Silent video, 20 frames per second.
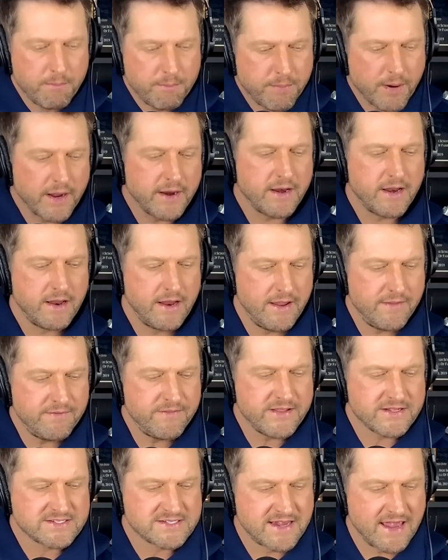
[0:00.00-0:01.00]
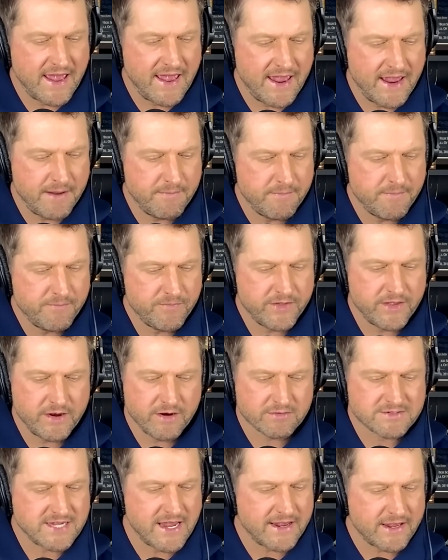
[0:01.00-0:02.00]
But in this game,
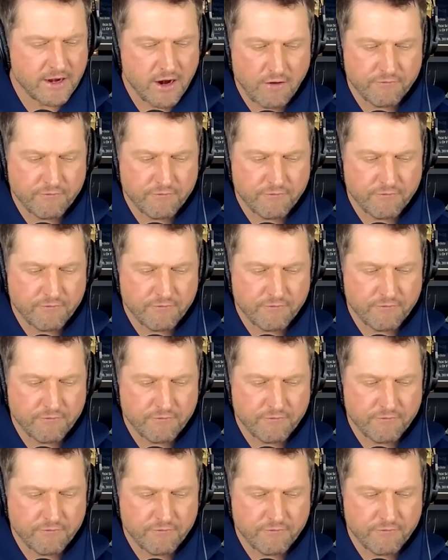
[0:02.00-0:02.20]
taking